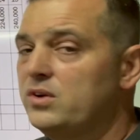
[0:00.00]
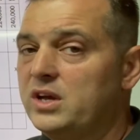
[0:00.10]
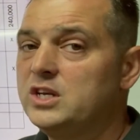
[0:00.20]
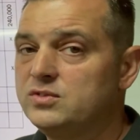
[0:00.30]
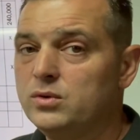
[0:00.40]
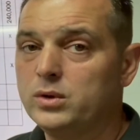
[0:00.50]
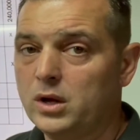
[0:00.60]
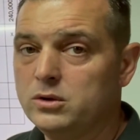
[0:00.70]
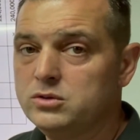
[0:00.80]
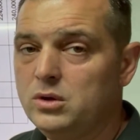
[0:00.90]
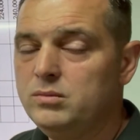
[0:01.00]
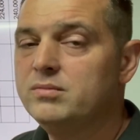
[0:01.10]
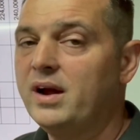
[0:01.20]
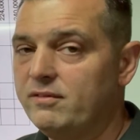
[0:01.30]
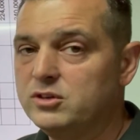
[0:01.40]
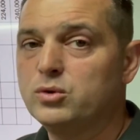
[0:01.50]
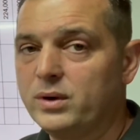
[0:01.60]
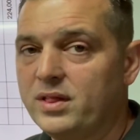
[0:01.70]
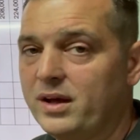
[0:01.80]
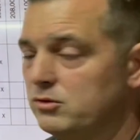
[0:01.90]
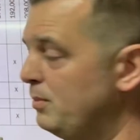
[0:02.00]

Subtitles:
case fluid also every 20,000